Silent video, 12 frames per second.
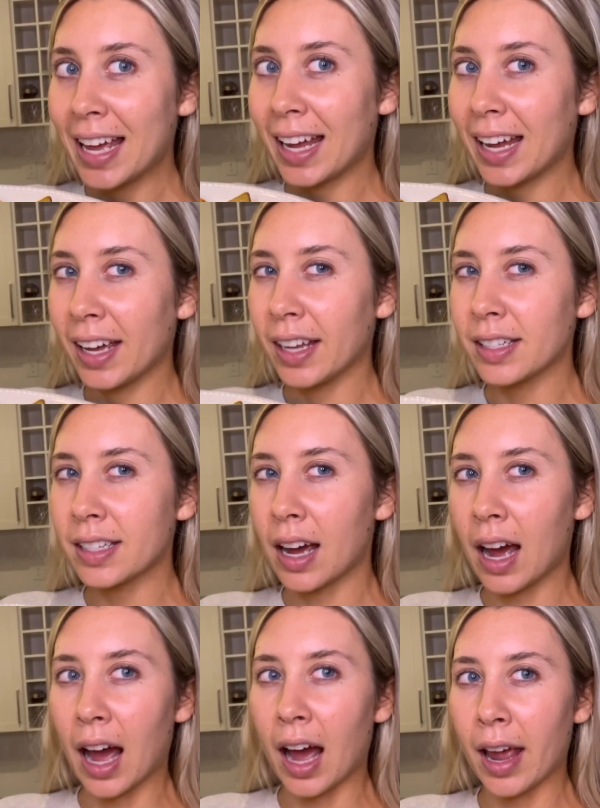and
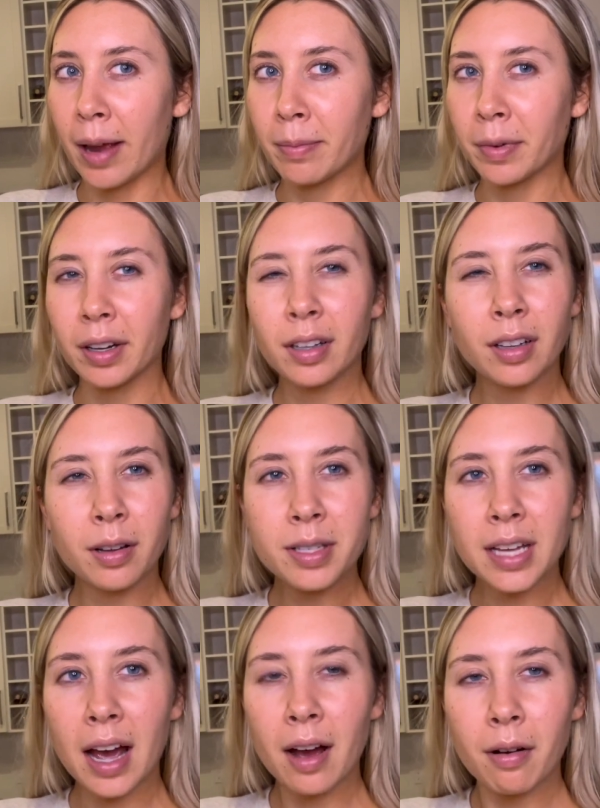I am gonna close
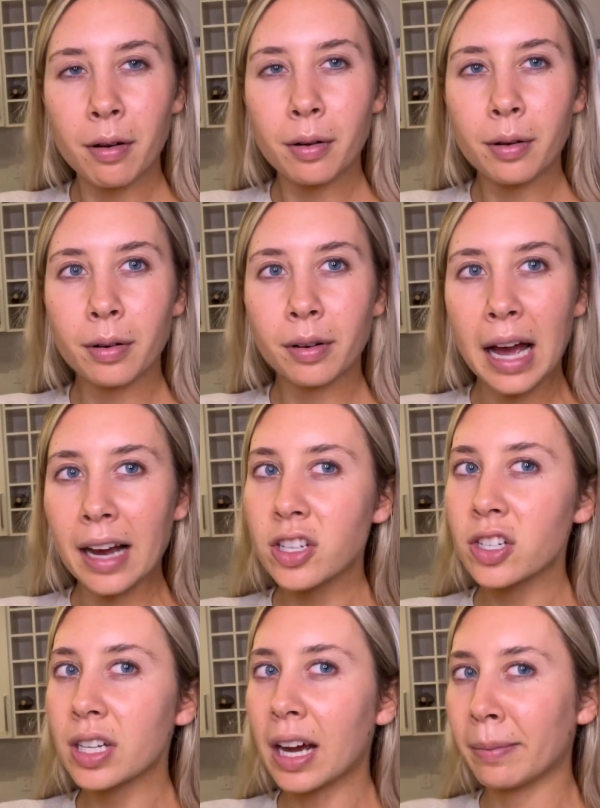out.
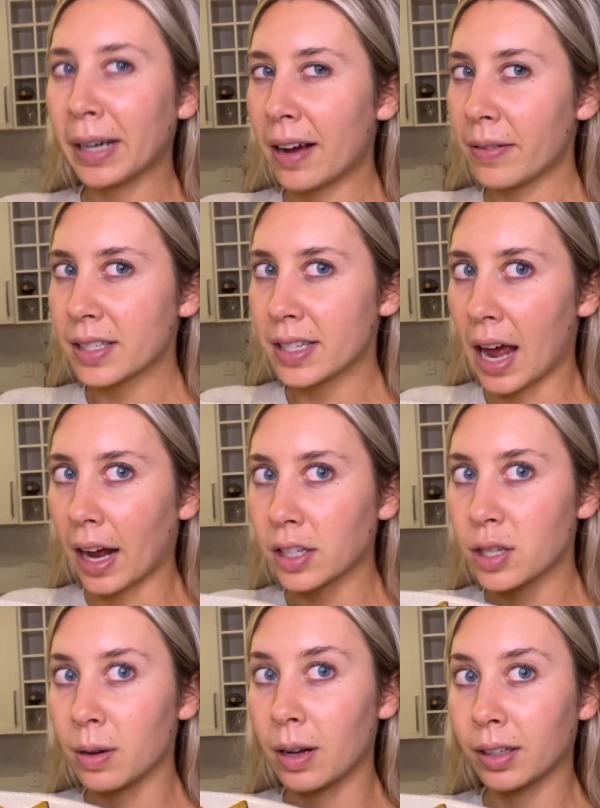Actually, I might have a snack,
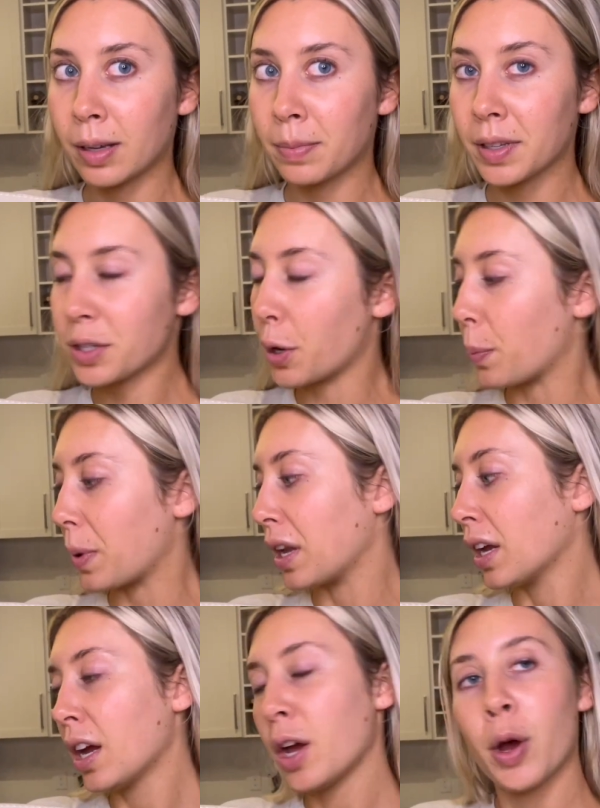so I'll keep this
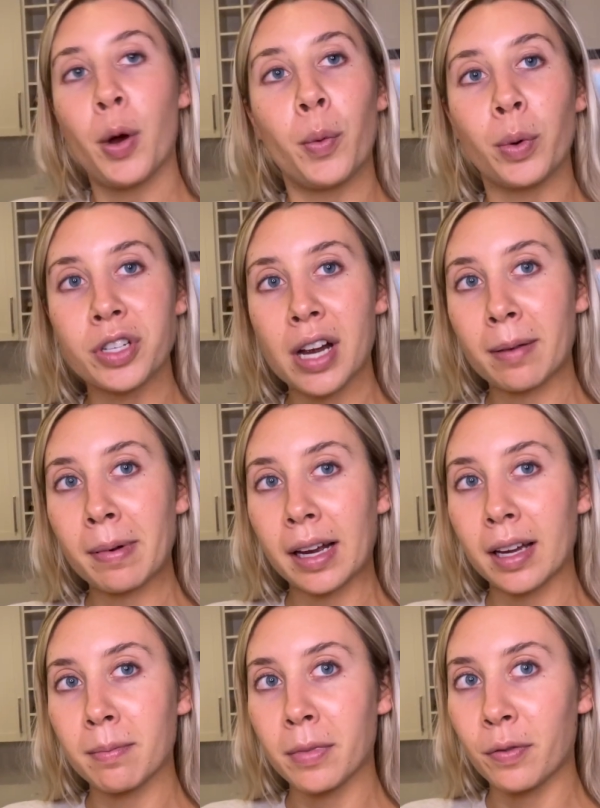open. We'll check back
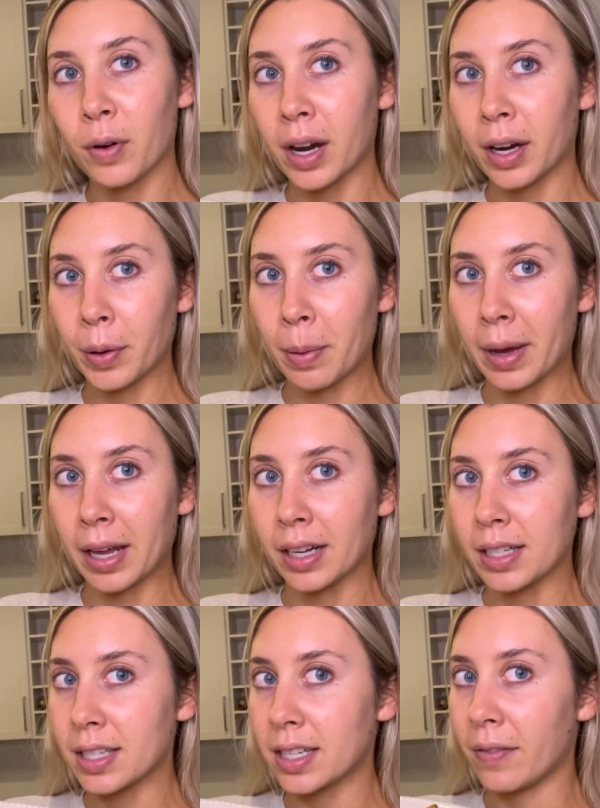in before I bed
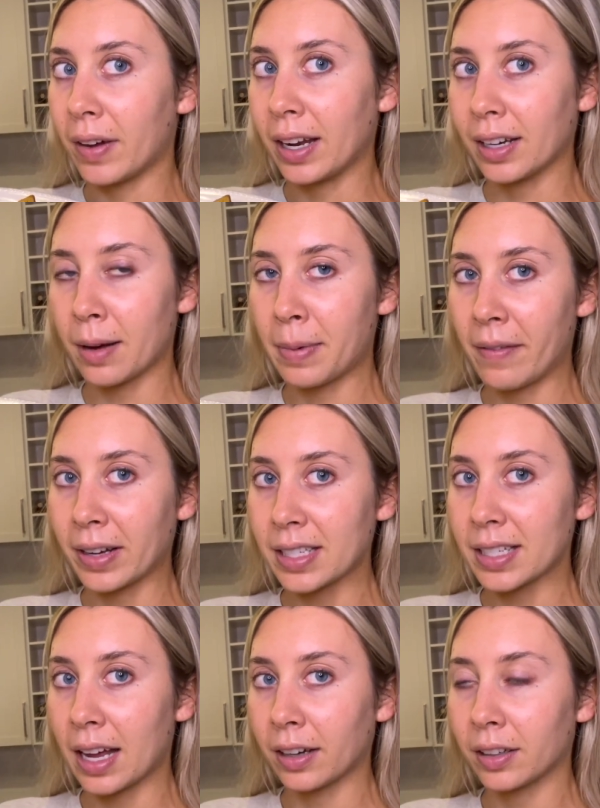and see if I ended up having a
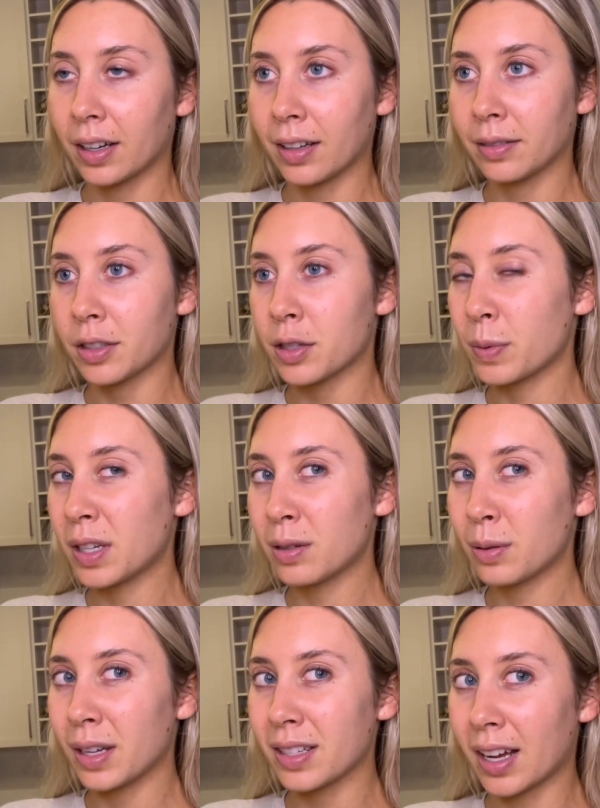snack or not. The sweet
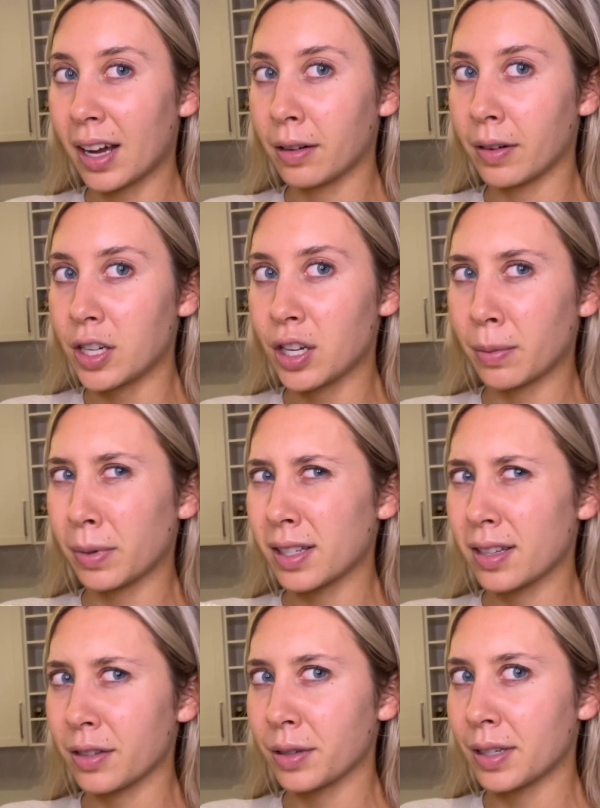tooth is kind of raging, but
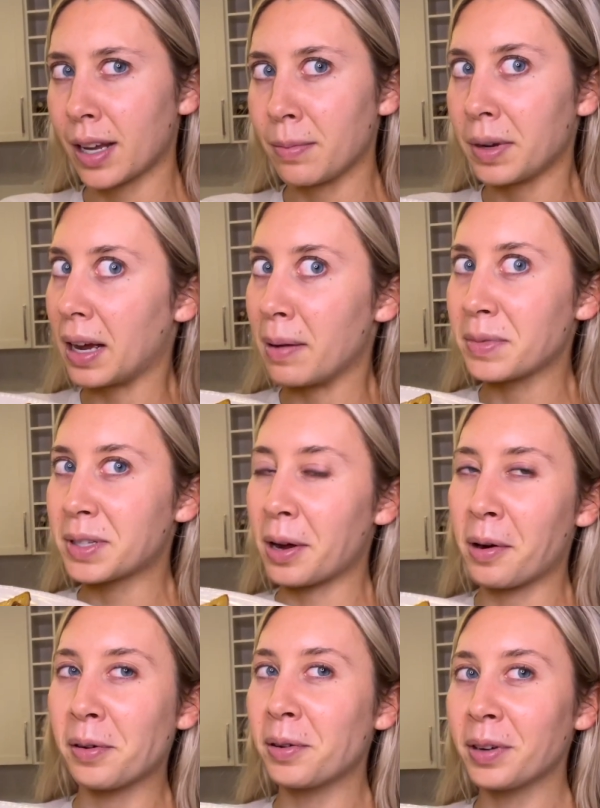it's also 10 p.m. So
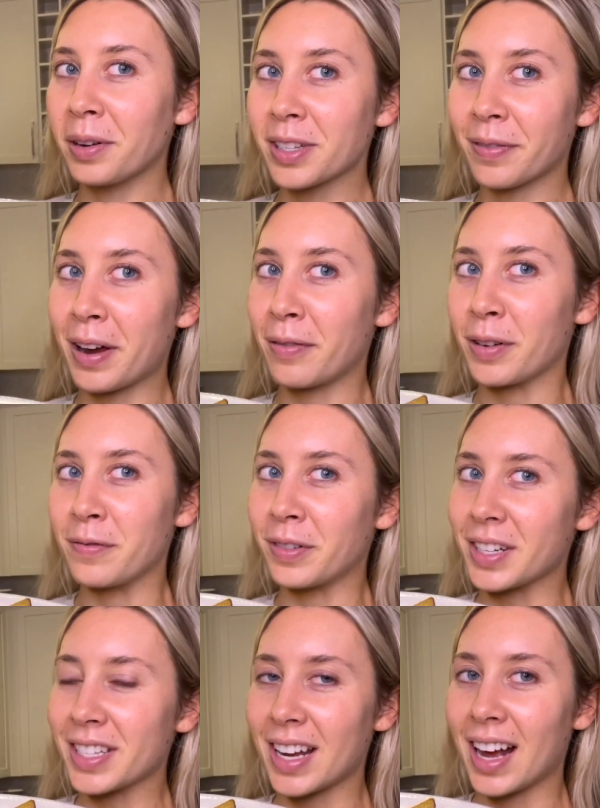who knows if I have room for
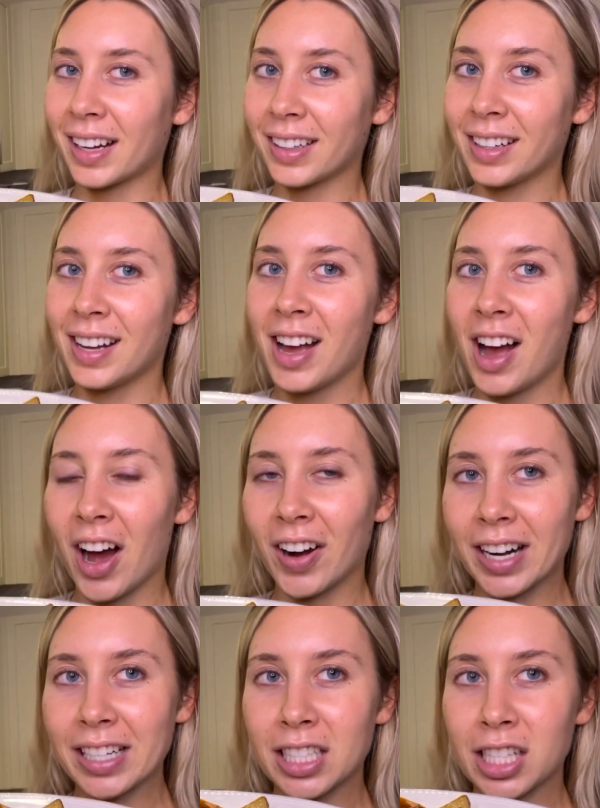a snack. All right,